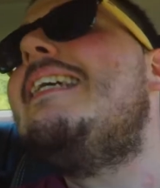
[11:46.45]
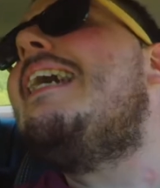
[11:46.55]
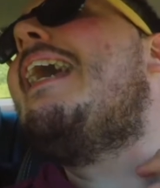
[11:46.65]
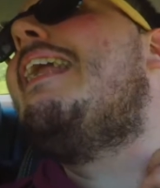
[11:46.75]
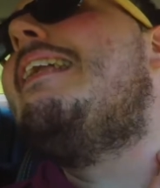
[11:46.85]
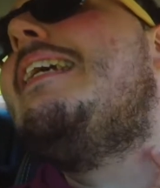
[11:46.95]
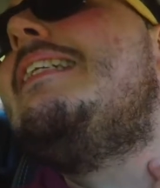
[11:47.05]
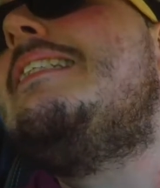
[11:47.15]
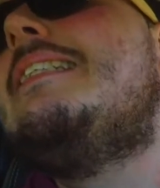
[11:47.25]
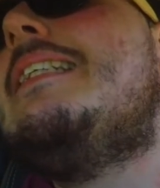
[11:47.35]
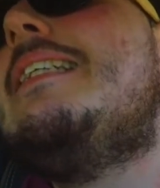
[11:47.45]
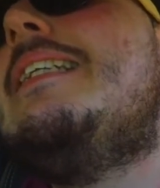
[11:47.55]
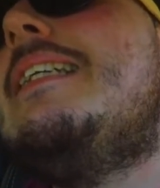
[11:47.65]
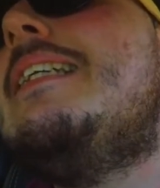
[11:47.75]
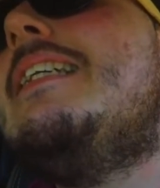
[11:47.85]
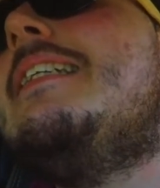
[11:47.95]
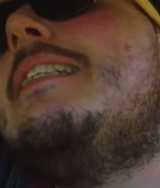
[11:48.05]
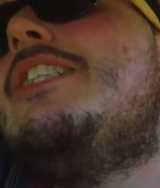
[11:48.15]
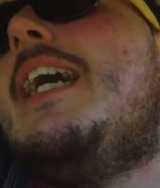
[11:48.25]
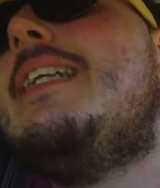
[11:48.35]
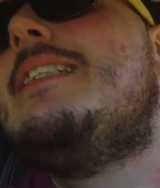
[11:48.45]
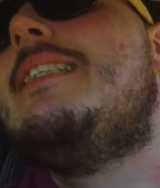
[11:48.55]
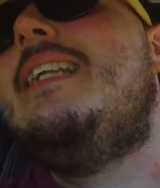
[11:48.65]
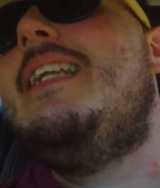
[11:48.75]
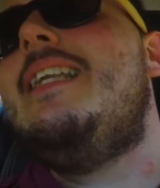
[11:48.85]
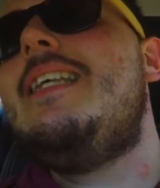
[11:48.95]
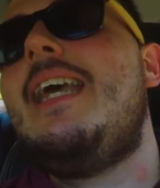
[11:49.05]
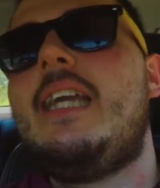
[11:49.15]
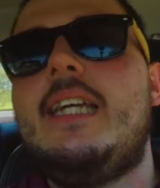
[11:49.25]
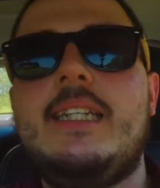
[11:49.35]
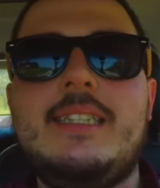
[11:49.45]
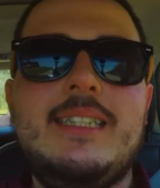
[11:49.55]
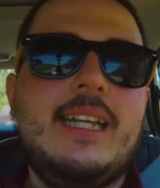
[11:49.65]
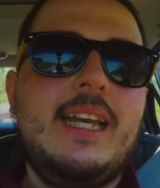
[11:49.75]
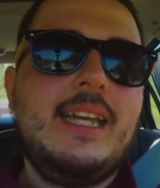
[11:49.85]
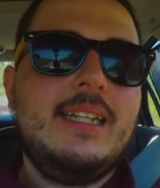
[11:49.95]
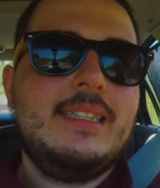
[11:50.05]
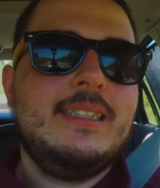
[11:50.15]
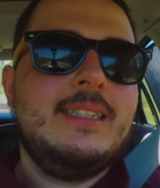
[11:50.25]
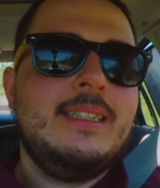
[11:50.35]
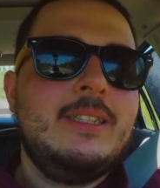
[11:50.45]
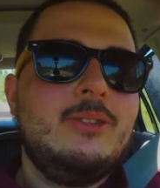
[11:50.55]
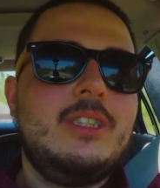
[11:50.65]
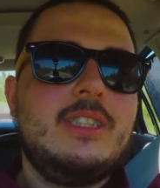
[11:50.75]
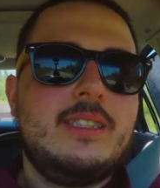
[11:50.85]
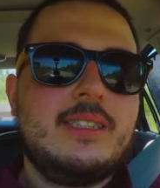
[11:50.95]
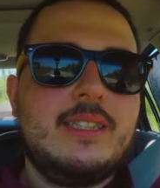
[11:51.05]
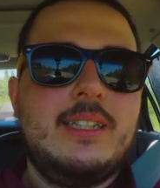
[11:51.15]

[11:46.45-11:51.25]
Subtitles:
I got a nice shot to the neck today, which is,